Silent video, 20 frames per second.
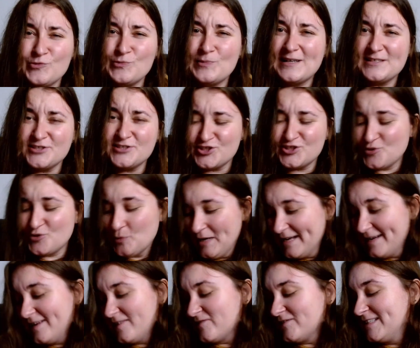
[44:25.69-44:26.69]
much
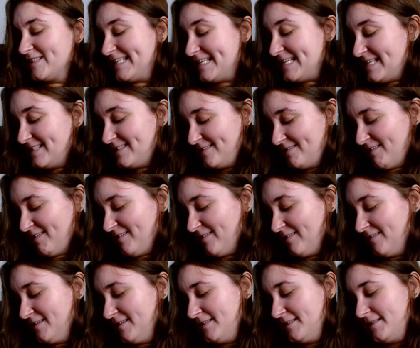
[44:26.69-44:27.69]
quicker and easier.